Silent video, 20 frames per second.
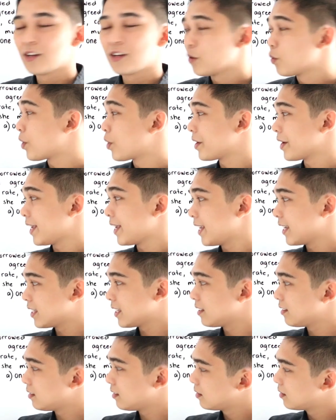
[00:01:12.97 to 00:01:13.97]

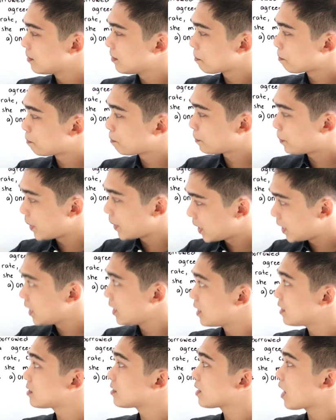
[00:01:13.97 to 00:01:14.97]
wherein
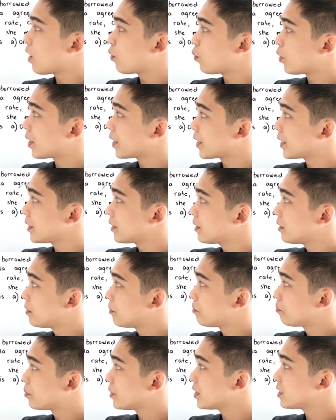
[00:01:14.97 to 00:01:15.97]
P is our
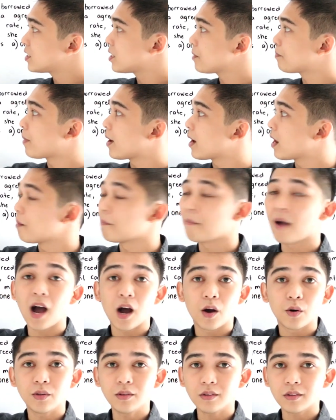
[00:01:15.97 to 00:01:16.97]
principal
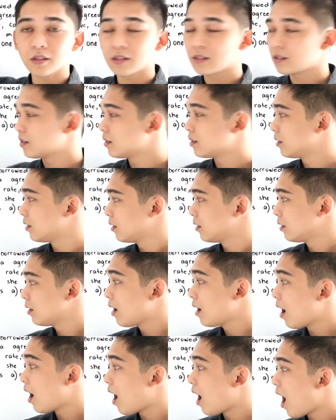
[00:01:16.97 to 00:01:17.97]
amount,
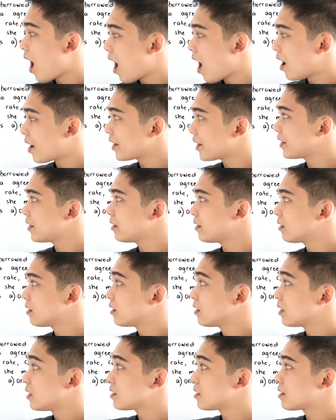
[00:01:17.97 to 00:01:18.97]
R
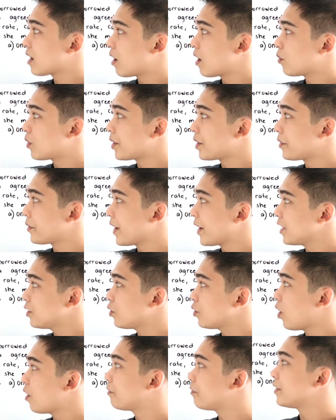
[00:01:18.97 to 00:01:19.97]
is our rate
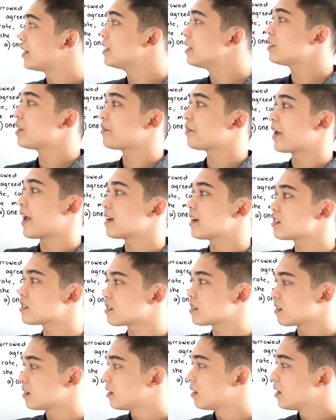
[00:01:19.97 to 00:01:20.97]
of
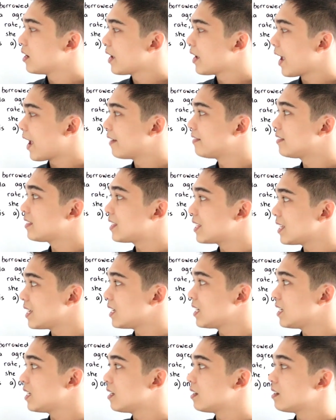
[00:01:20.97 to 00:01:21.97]
interest, and
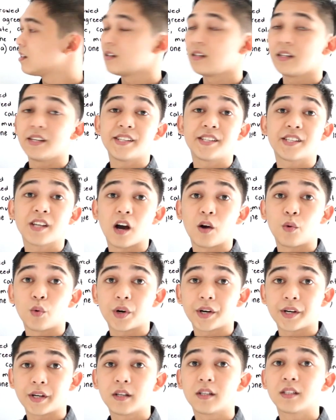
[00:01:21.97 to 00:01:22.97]
T is
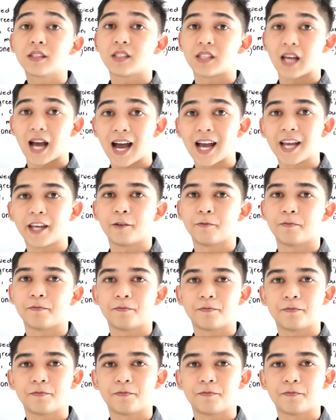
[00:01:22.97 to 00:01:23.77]
our time.